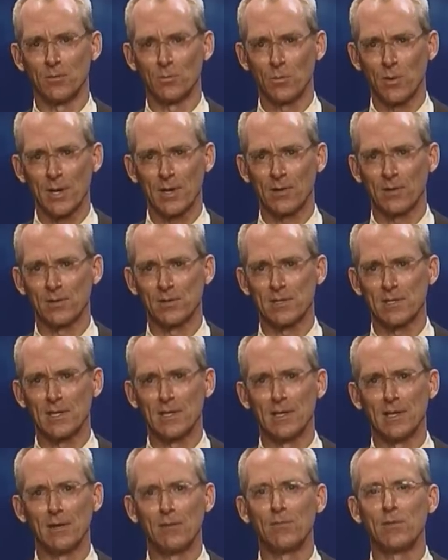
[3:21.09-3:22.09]
records in
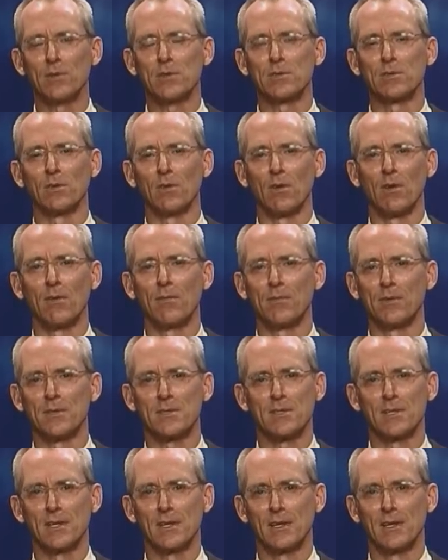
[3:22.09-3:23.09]
the official office
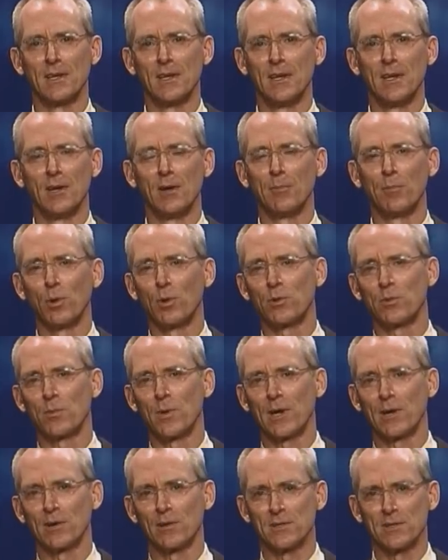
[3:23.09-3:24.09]
and birth
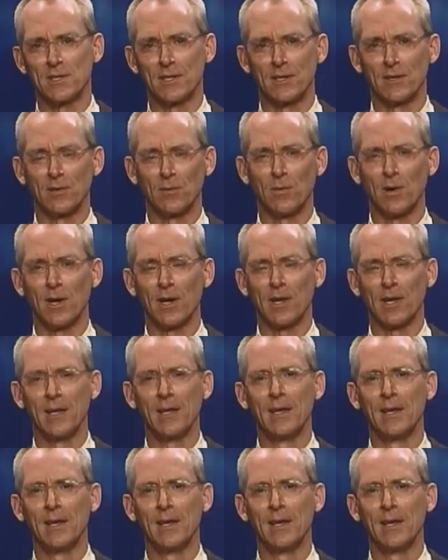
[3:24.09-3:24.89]
records in Hawaii,